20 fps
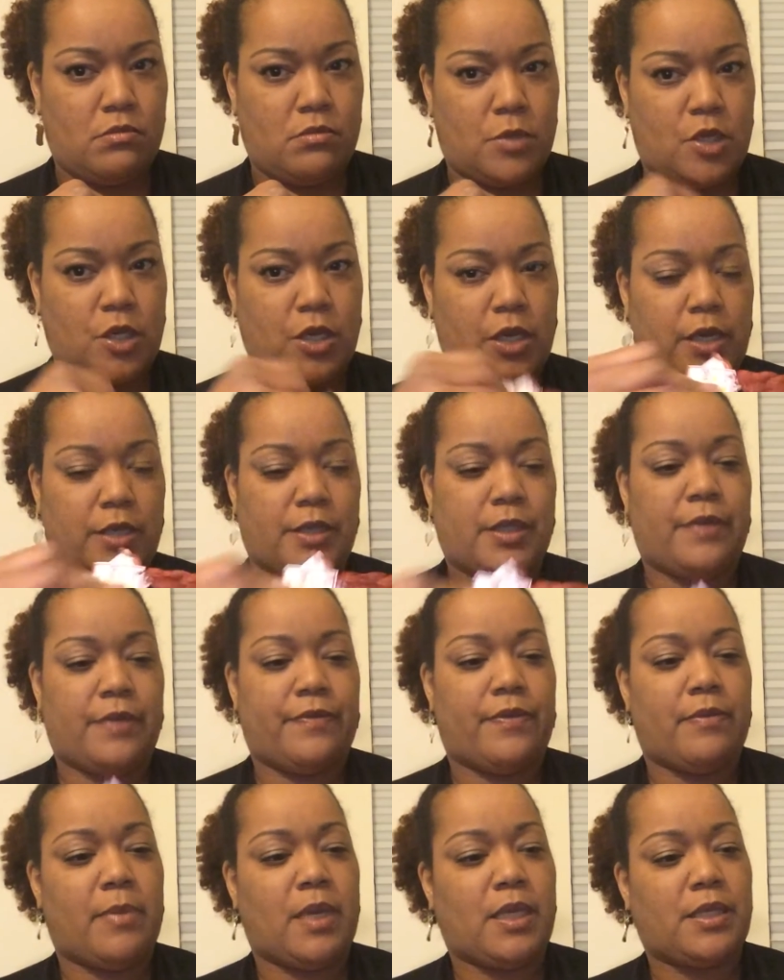Trying to see
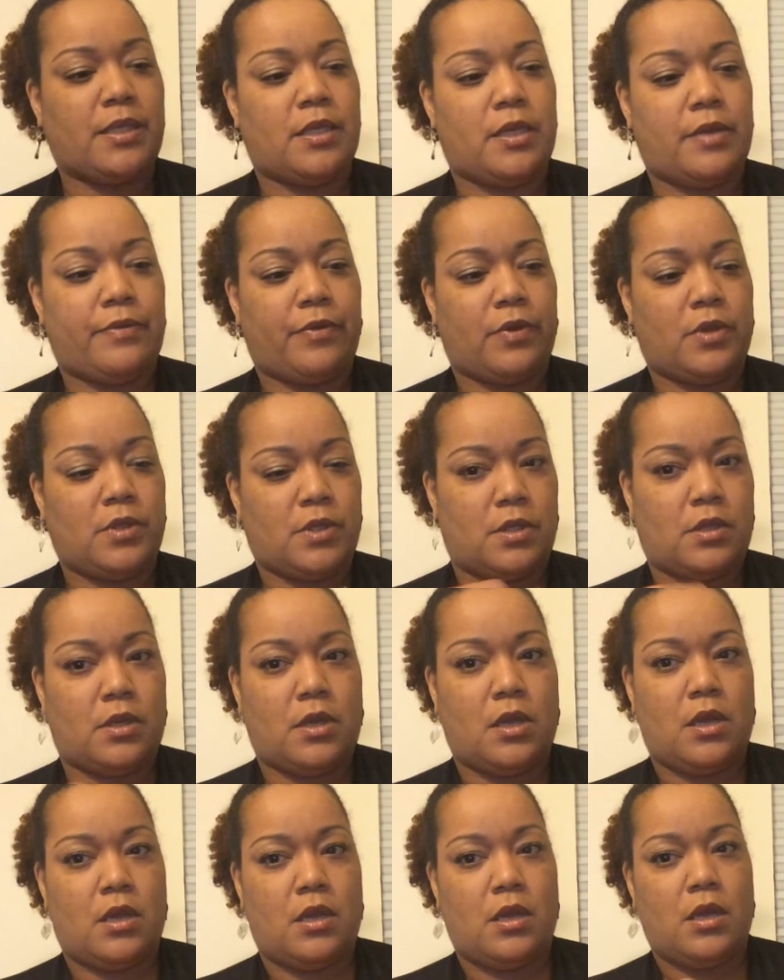if it makes a difference,
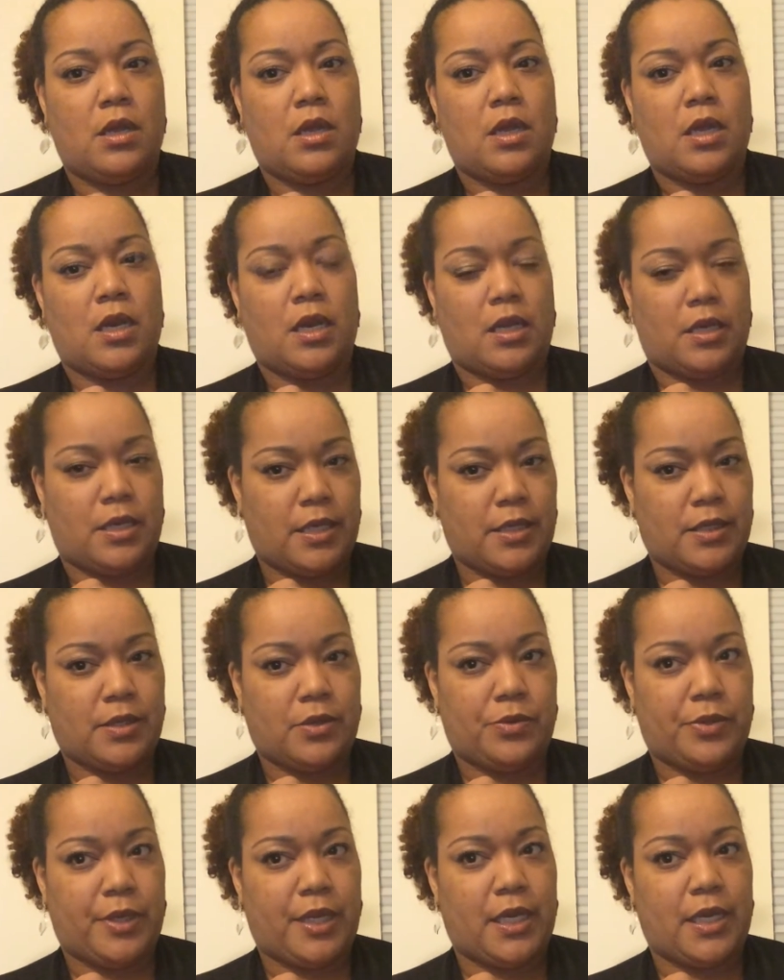and it does,
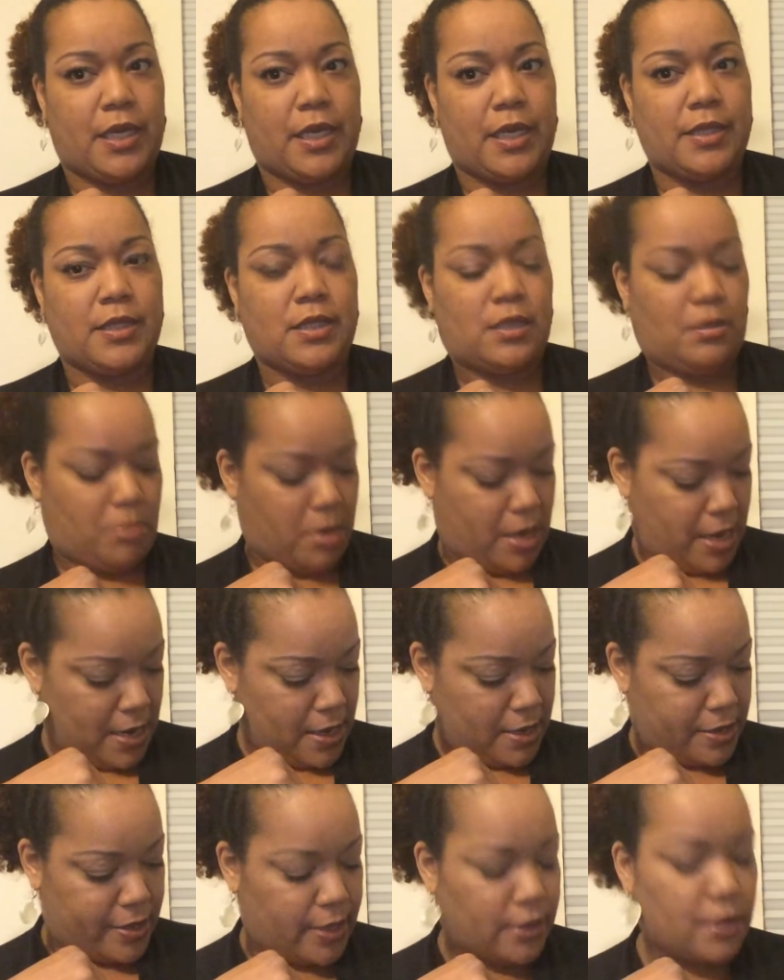holding it against the black.
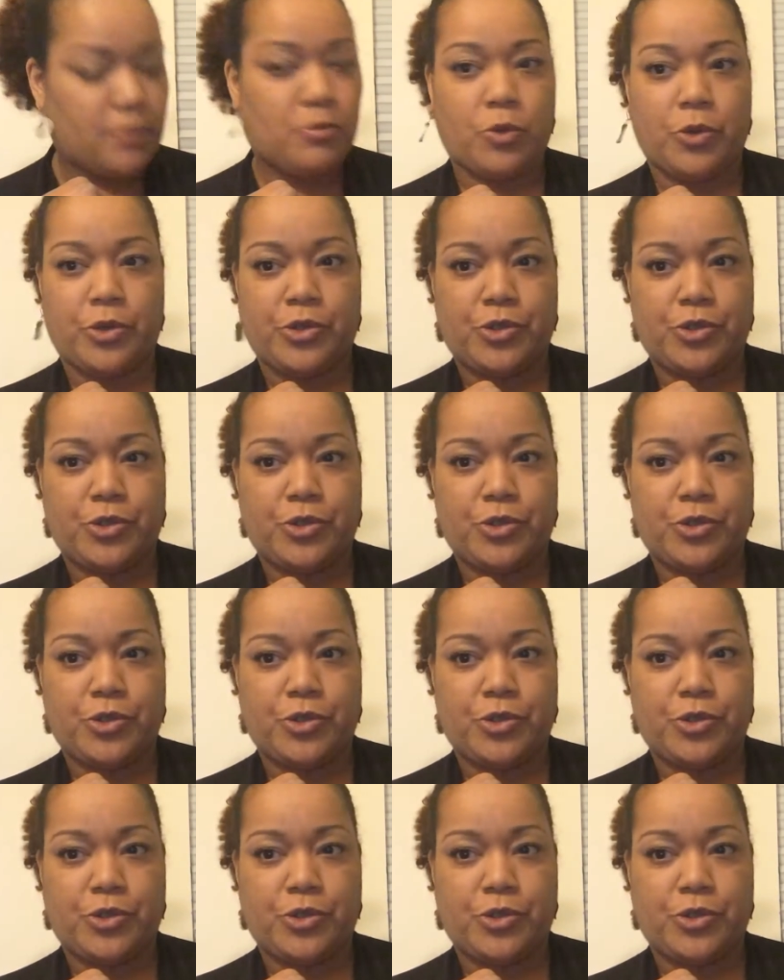That's more